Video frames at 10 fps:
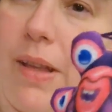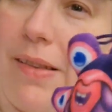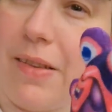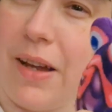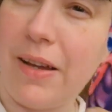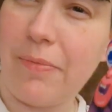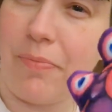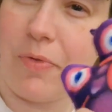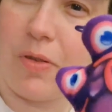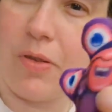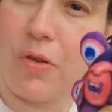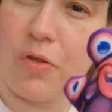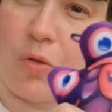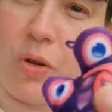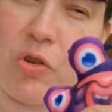It's like a
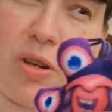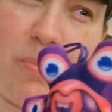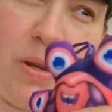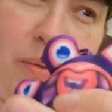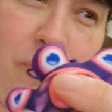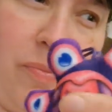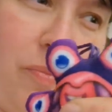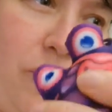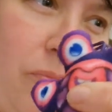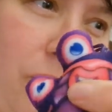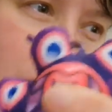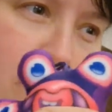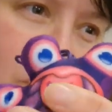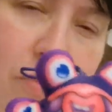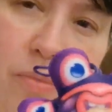not squishy but
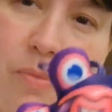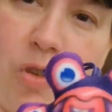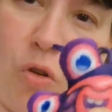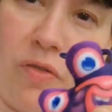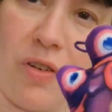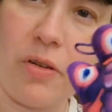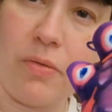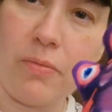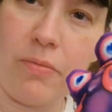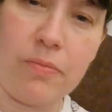soft. Mm.